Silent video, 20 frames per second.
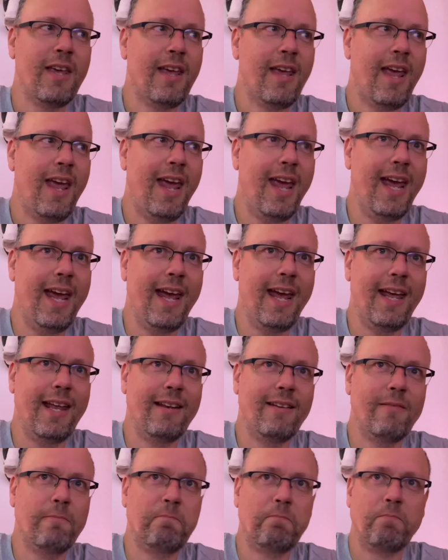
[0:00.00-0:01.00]

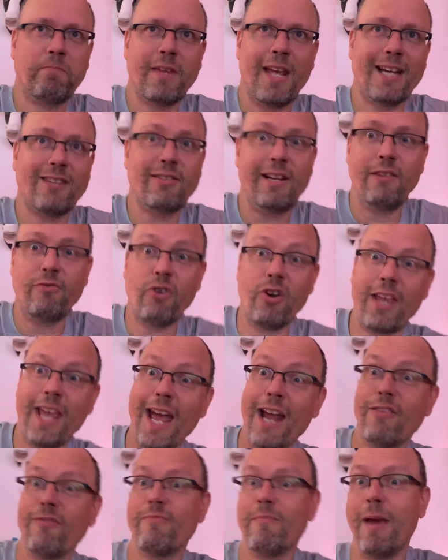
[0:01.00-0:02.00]
and actually running
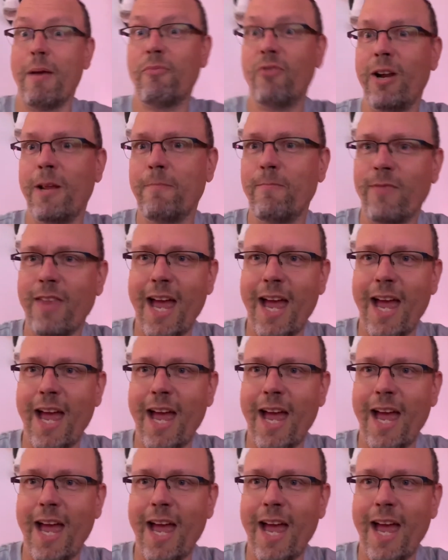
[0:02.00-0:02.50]
out of memory.